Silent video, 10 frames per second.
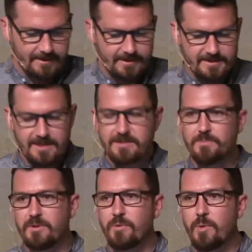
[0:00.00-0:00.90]
It's not
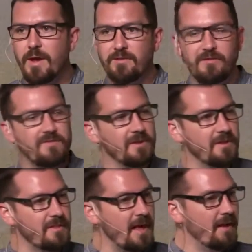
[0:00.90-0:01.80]
something we wait to feel
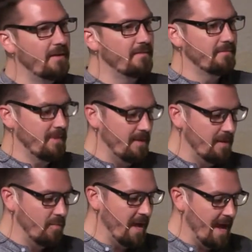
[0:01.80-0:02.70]
and
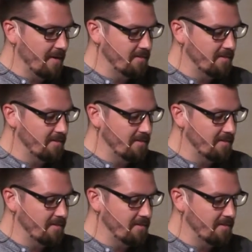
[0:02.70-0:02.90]
then we act